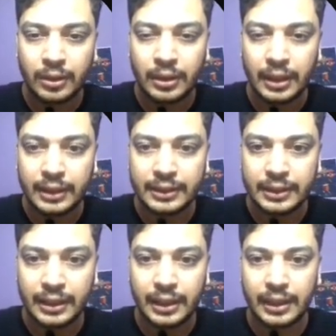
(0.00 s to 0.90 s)
let's
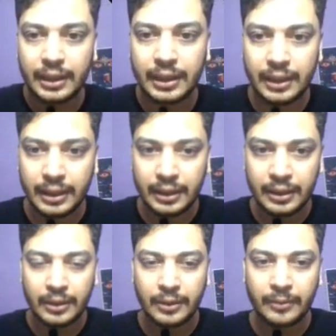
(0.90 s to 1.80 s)
say
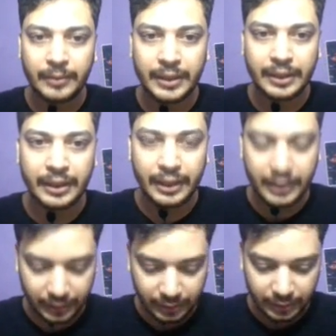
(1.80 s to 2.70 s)
we
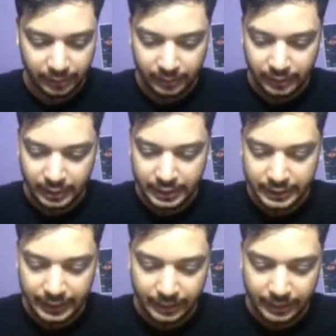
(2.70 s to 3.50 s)
create a state